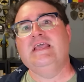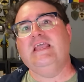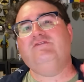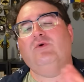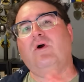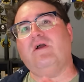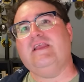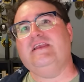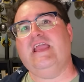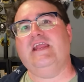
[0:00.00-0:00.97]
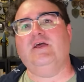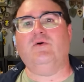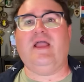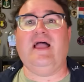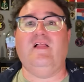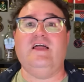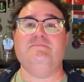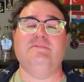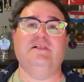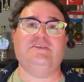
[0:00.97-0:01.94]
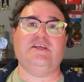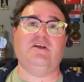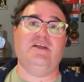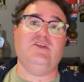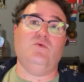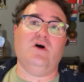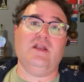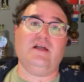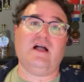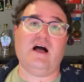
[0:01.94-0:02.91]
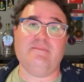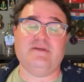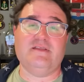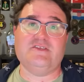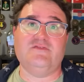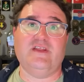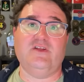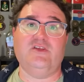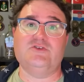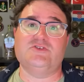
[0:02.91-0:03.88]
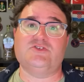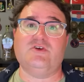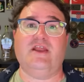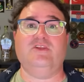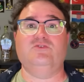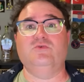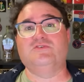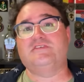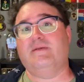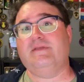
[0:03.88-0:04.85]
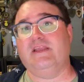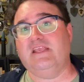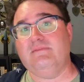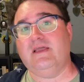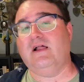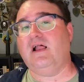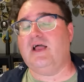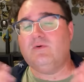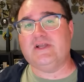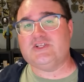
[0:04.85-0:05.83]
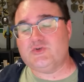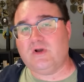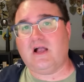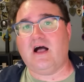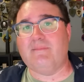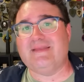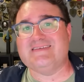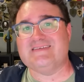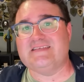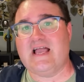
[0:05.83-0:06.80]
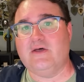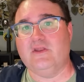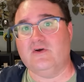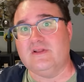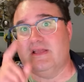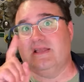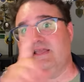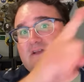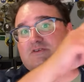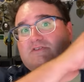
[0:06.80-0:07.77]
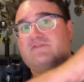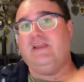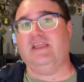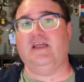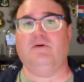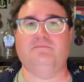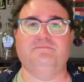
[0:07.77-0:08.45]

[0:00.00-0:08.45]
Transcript: If you are a NATO or allied military and you want a copy of this video to use as a training tool, send me an email. I will get you a copy as a download. Here's the video.